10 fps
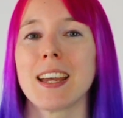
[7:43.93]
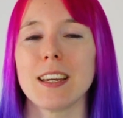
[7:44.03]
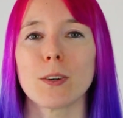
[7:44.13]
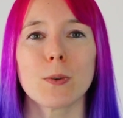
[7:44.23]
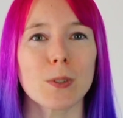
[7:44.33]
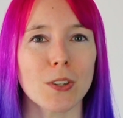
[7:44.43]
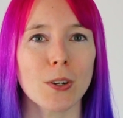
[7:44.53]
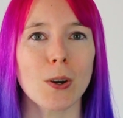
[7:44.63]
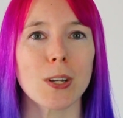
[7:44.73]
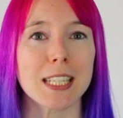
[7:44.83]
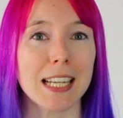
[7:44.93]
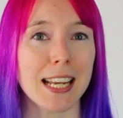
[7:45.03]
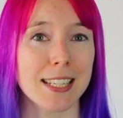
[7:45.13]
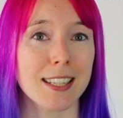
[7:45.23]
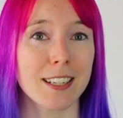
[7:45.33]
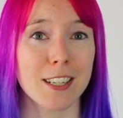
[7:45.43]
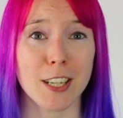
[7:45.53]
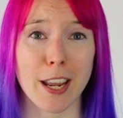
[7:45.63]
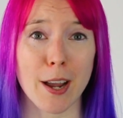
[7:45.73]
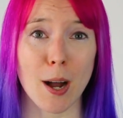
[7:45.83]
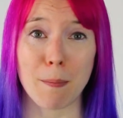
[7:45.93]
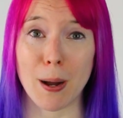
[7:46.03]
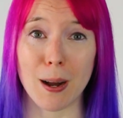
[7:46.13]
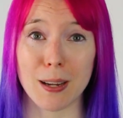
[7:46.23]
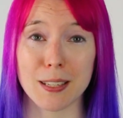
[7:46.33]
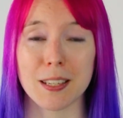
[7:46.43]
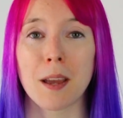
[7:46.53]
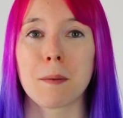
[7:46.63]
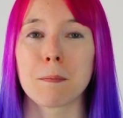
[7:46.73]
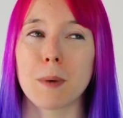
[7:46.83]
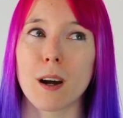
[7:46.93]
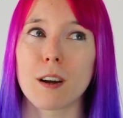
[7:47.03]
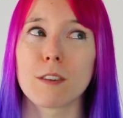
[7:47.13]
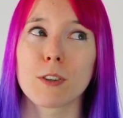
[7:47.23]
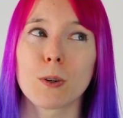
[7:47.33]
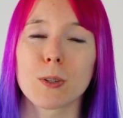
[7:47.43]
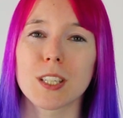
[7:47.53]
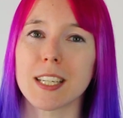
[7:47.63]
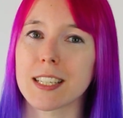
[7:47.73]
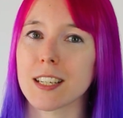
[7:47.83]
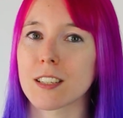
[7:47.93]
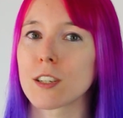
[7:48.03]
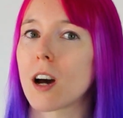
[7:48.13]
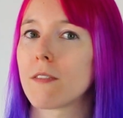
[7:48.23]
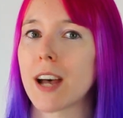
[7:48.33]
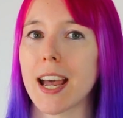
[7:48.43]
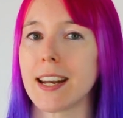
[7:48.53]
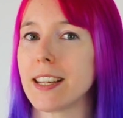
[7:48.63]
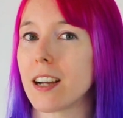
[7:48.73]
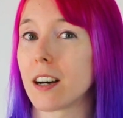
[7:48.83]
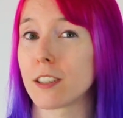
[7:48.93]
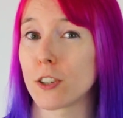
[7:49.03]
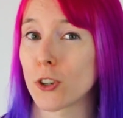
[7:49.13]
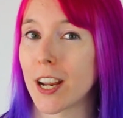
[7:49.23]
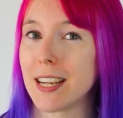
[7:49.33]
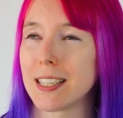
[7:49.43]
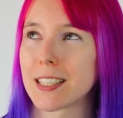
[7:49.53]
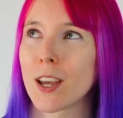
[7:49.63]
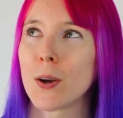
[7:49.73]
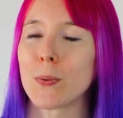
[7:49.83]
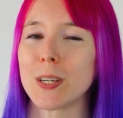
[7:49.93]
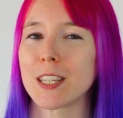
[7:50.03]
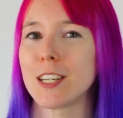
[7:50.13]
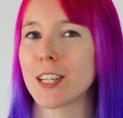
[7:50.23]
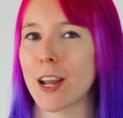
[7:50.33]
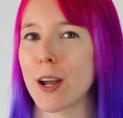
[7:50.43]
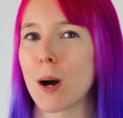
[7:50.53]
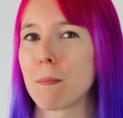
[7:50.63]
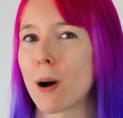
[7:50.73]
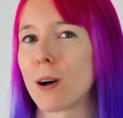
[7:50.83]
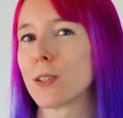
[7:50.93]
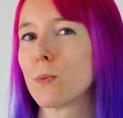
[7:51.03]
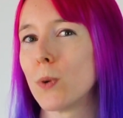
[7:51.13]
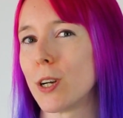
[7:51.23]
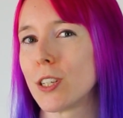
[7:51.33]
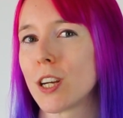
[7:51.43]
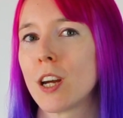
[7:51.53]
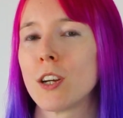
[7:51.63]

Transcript: It also costs less than a JR pass, but of course it doesn't cover any other trains which the JR pass would.